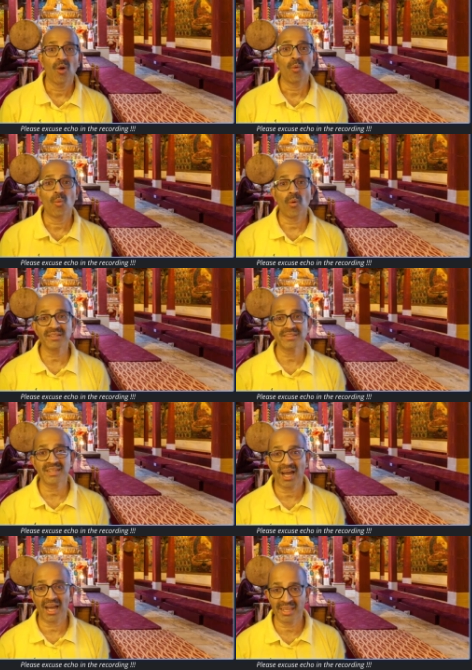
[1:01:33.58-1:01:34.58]
What is the
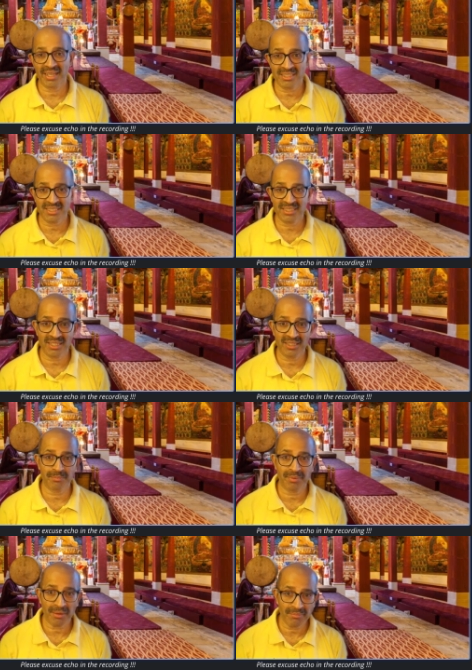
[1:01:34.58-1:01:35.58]
highest in the
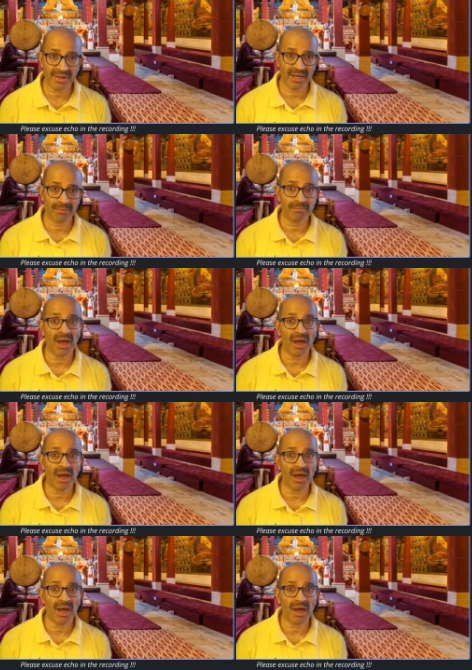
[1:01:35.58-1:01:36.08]
Brahma realm?